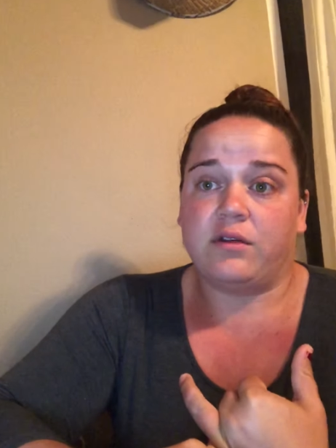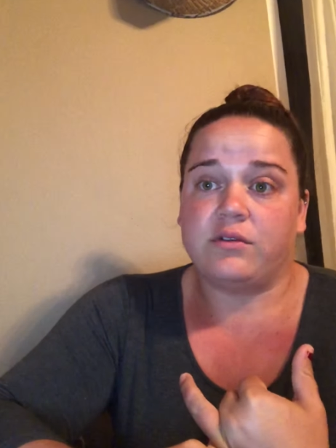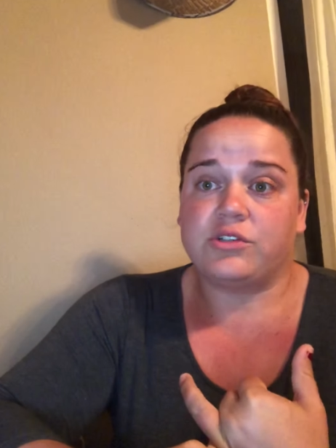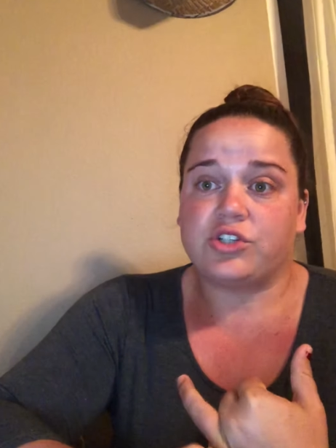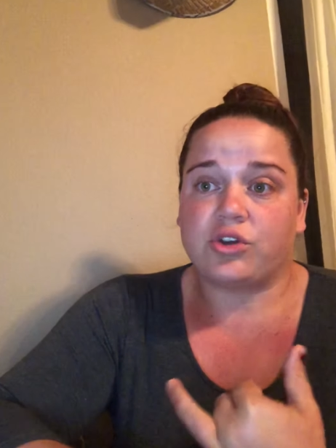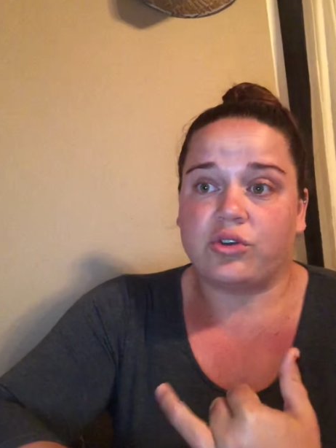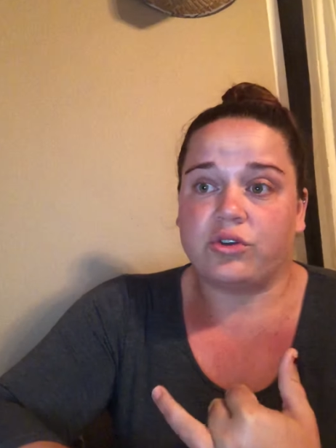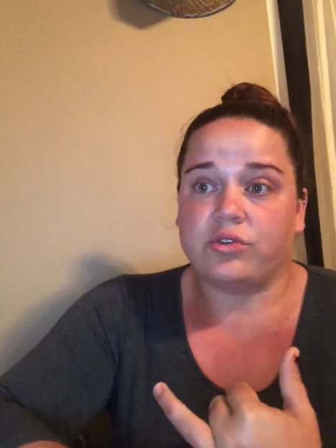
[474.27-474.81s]

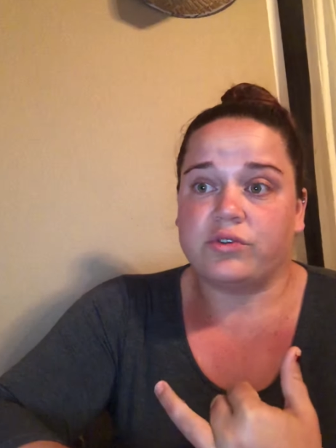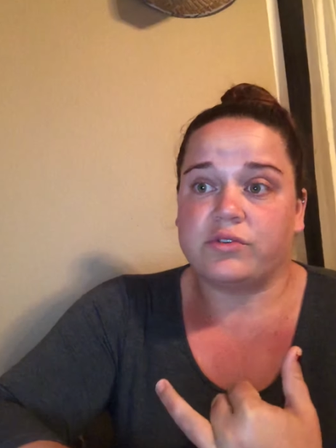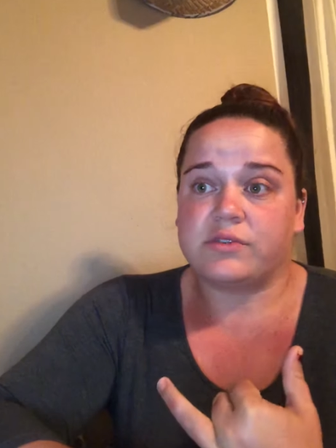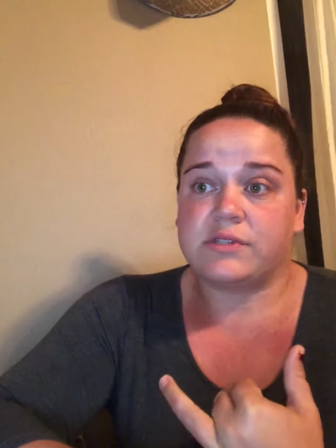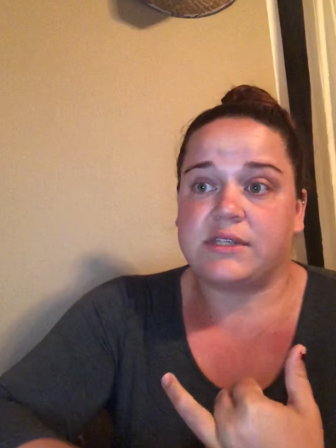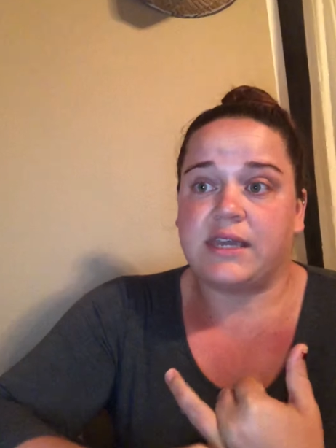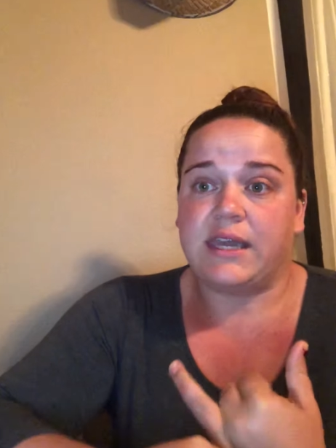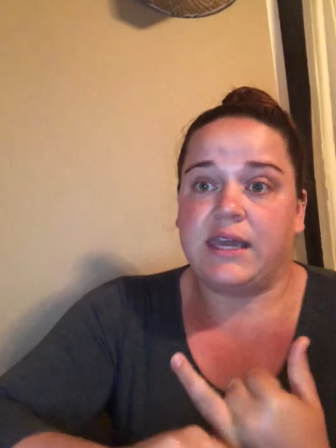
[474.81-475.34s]
journals
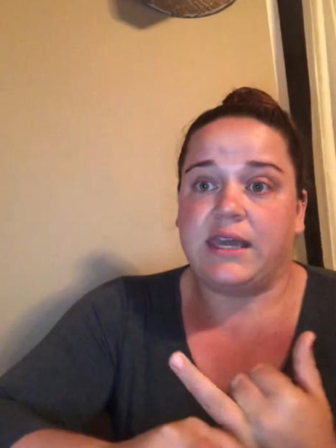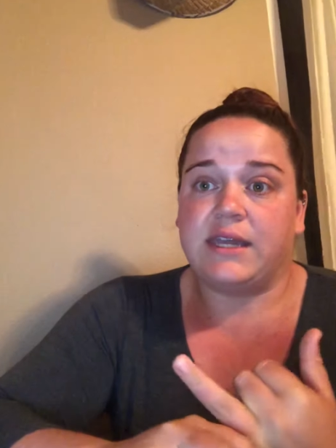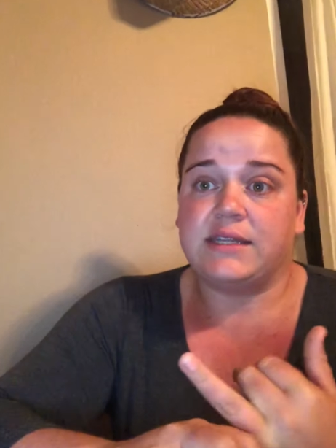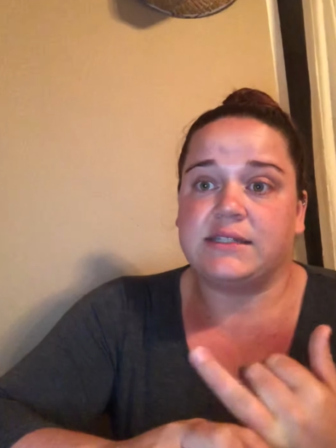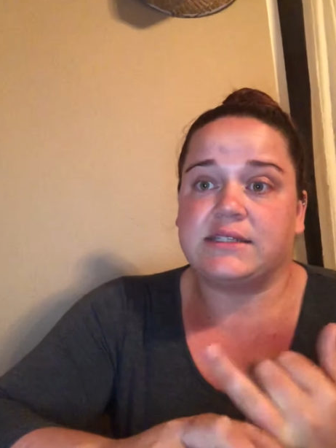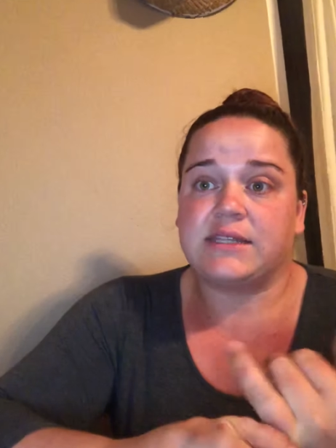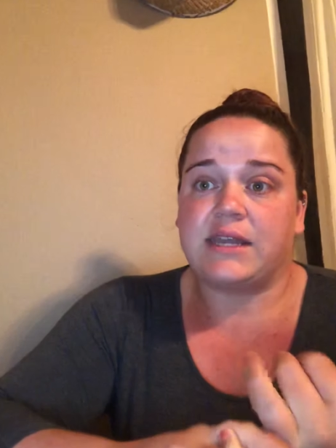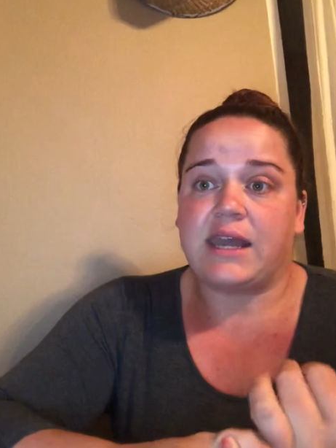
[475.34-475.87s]

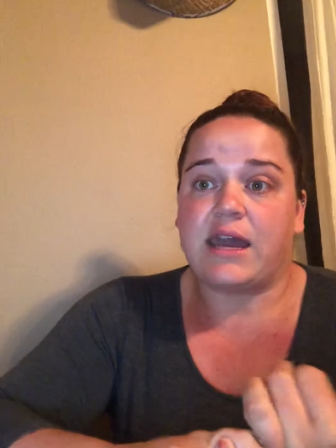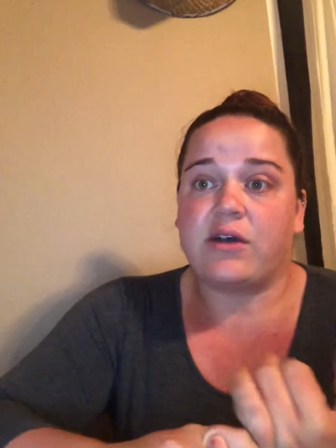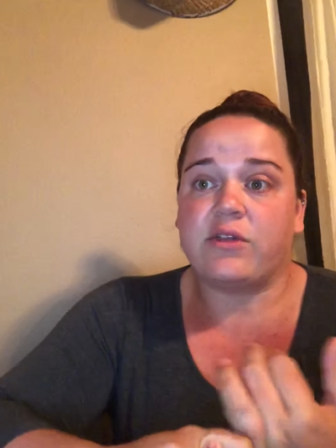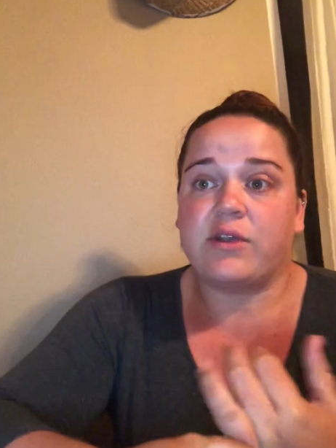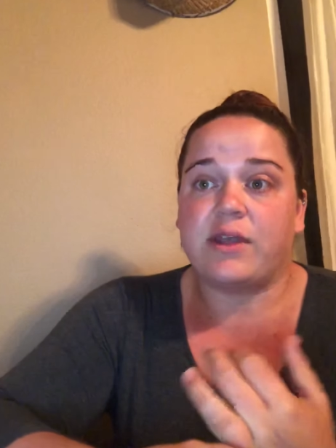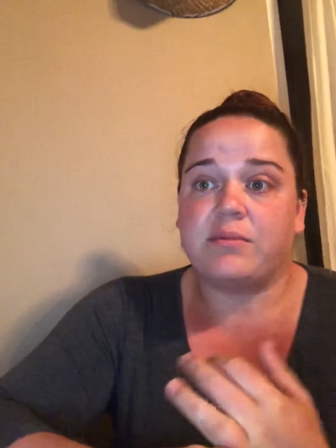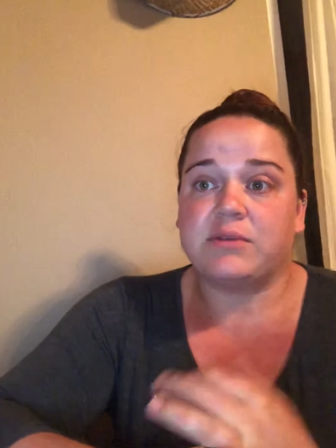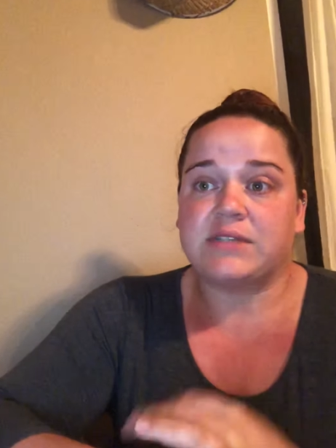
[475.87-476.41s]
and how
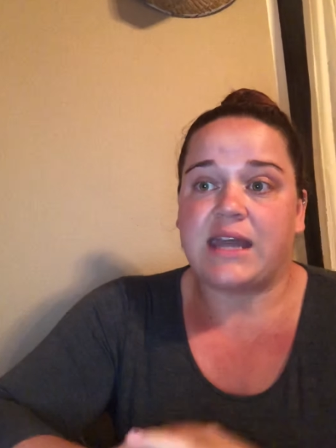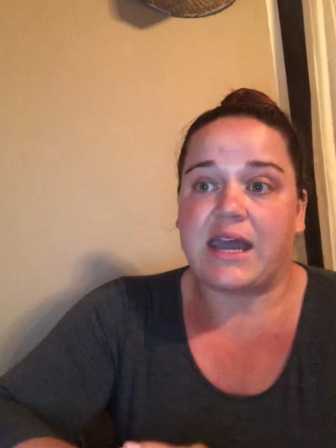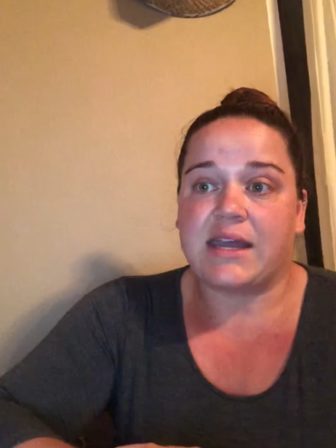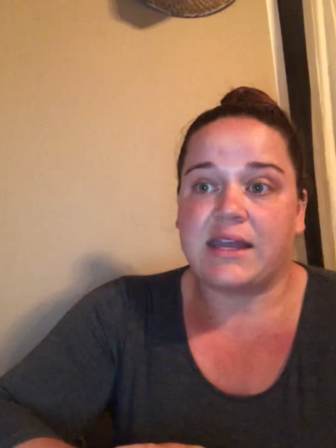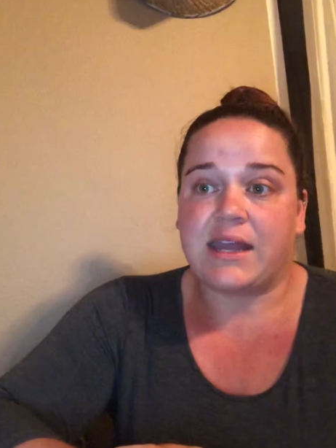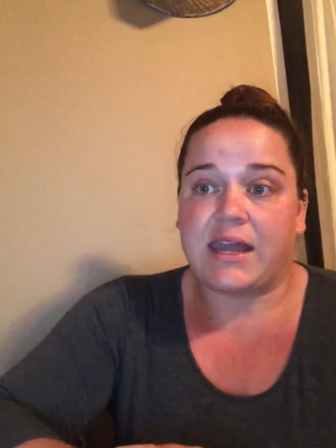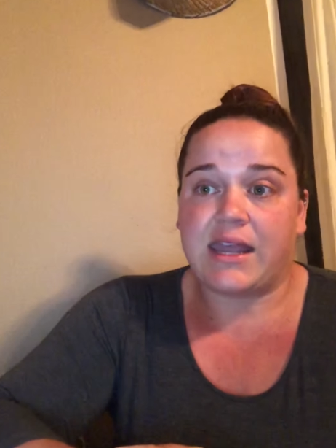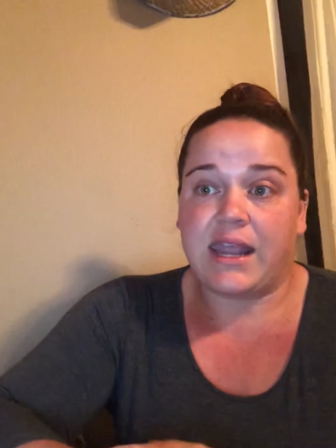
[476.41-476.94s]
they're able to
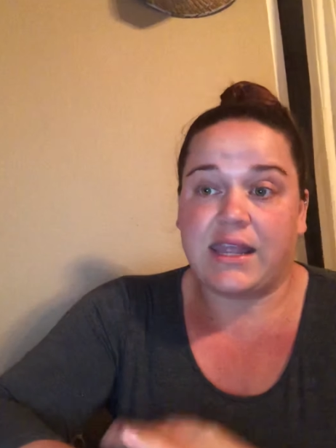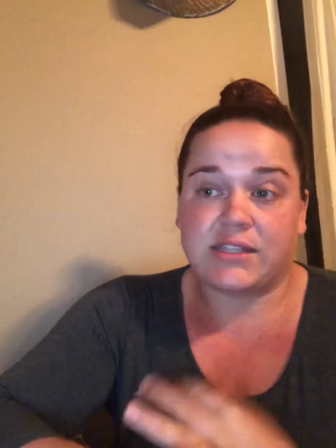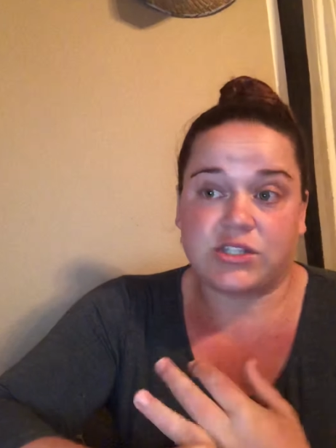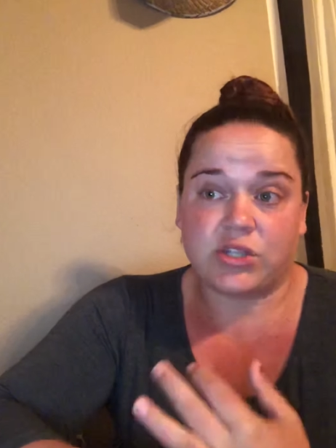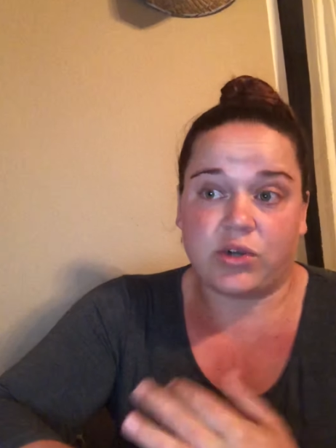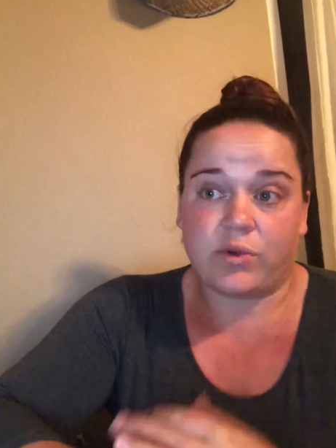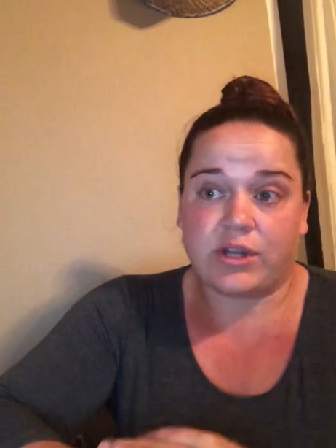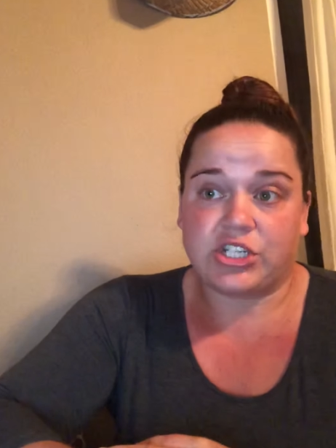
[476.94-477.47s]
answer
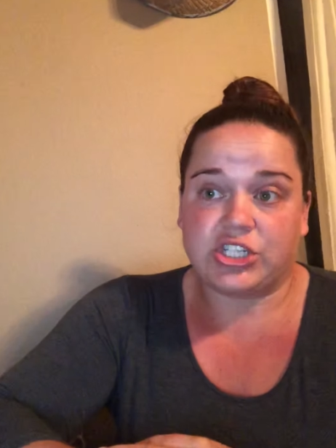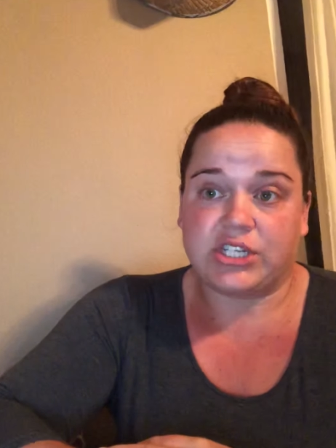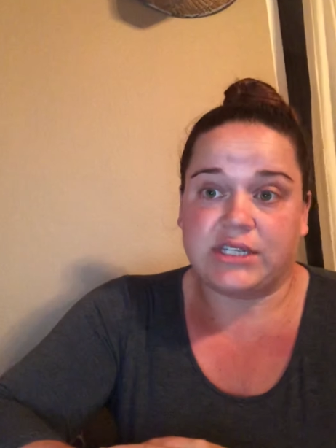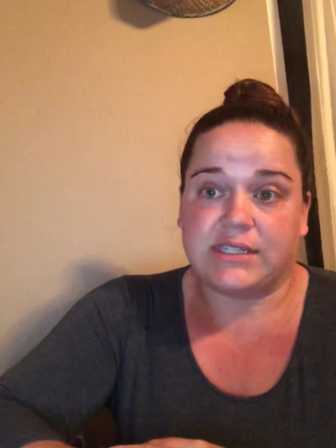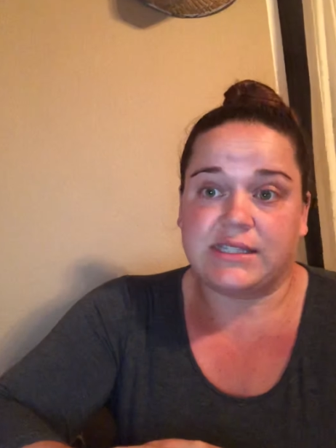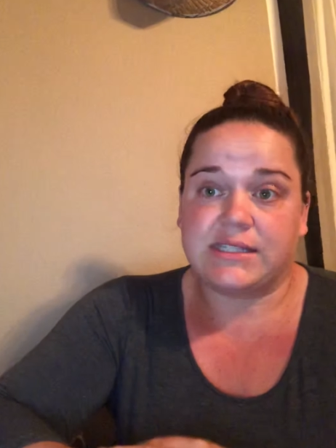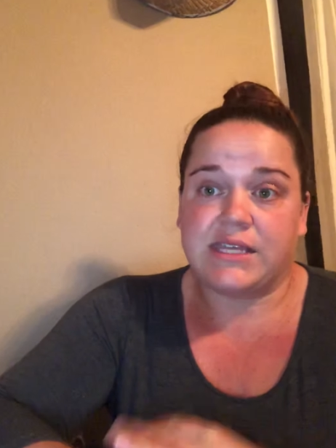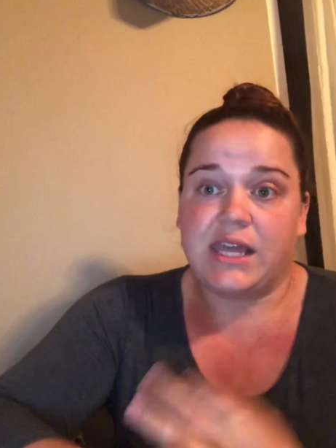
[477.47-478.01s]
the
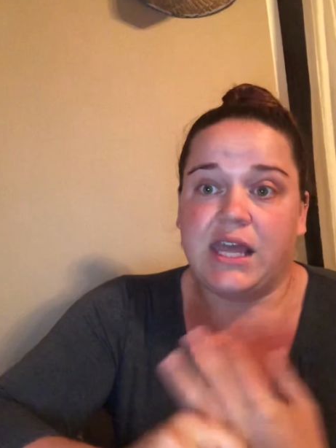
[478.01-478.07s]
questions.